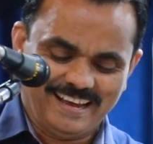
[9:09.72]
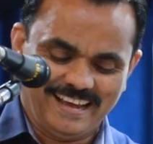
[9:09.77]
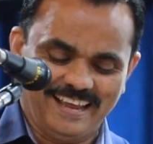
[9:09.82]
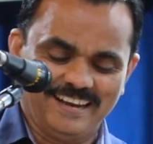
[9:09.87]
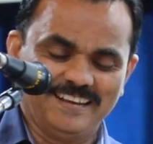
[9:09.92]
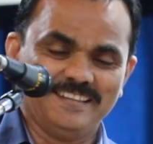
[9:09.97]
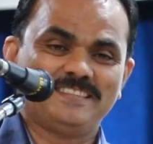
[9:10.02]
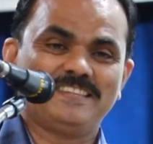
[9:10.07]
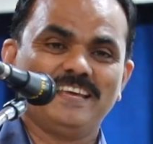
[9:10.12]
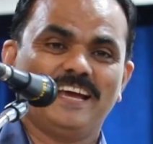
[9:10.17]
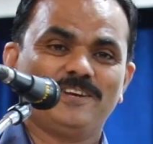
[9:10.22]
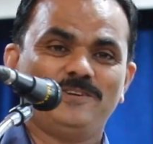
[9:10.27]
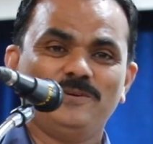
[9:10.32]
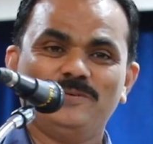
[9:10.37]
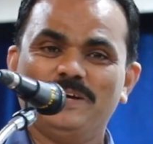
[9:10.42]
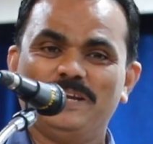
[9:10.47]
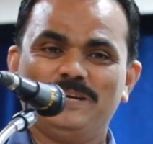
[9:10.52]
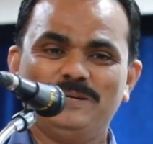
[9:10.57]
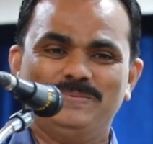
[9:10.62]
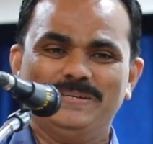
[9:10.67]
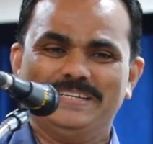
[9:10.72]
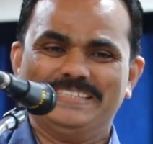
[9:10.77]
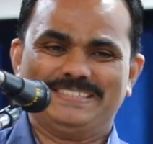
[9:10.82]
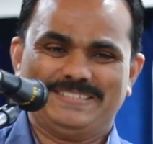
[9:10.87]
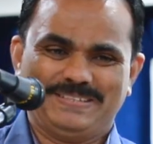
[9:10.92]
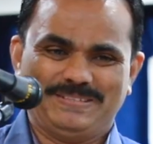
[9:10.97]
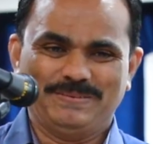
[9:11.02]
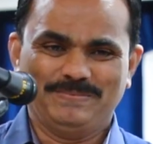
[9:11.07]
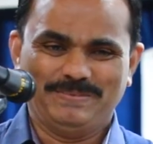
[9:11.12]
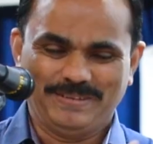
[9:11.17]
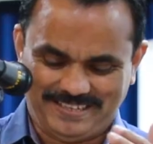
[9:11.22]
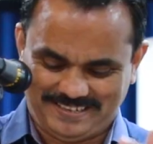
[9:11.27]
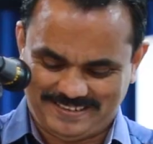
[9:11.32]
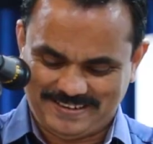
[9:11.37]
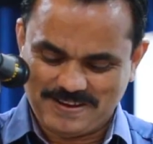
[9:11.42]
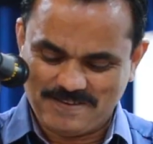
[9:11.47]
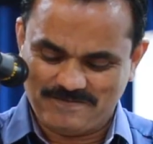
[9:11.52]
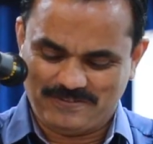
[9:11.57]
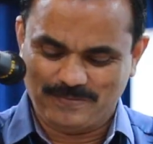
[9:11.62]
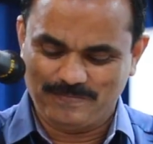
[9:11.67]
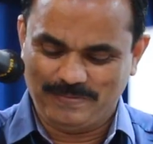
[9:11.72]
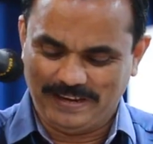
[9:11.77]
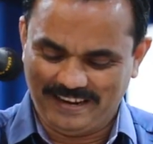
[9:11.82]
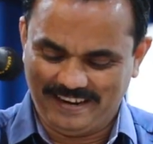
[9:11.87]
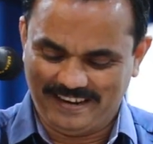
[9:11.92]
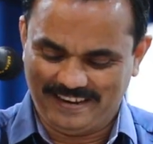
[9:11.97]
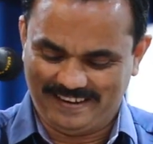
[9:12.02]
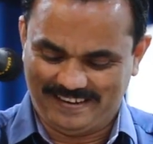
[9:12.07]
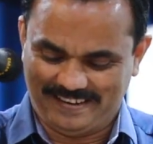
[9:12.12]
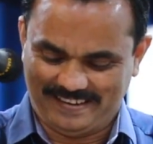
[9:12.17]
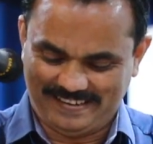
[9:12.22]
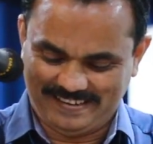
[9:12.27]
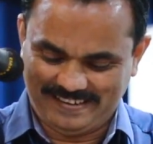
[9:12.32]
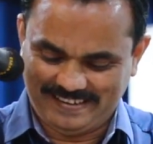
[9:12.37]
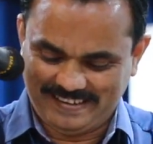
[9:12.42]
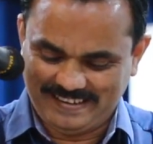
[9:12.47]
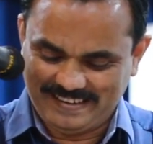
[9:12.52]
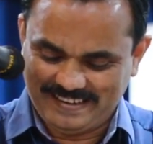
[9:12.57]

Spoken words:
and thank you very much for being here.